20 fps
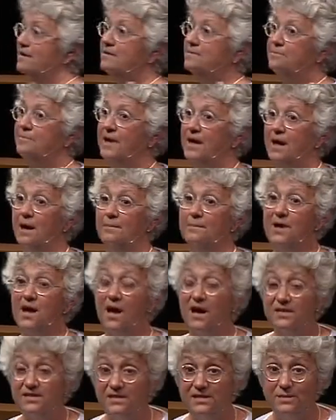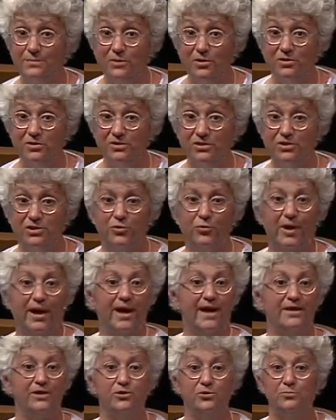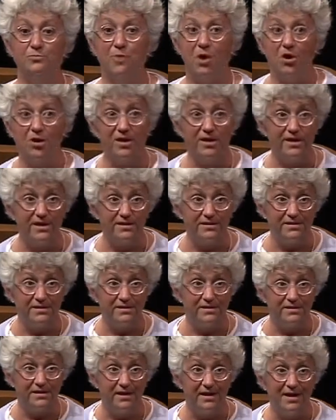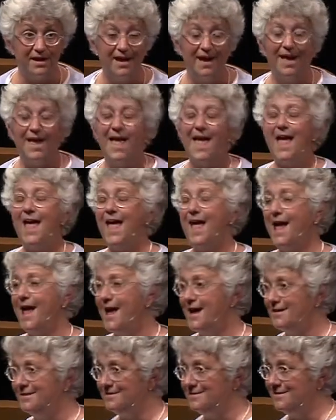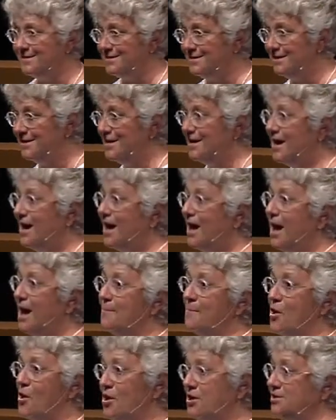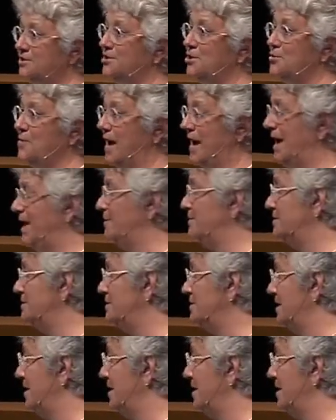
become customers, create new markets, and I'm also able to